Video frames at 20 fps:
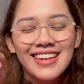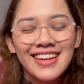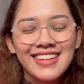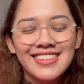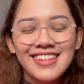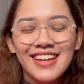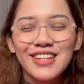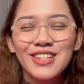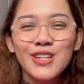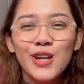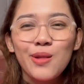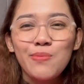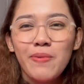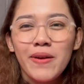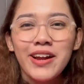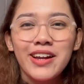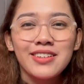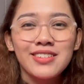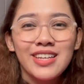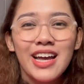Essential
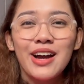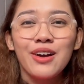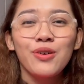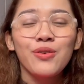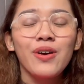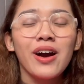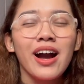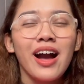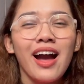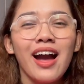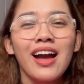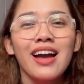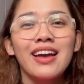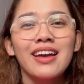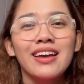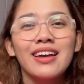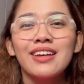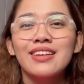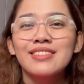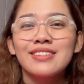para sa ako
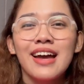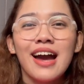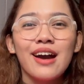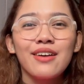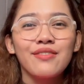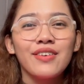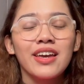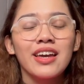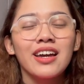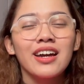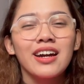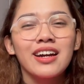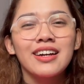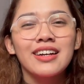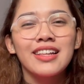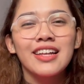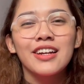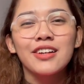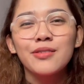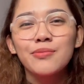is having a
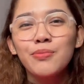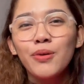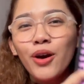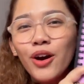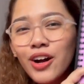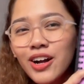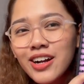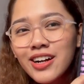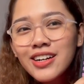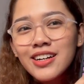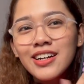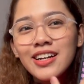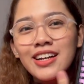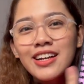clear book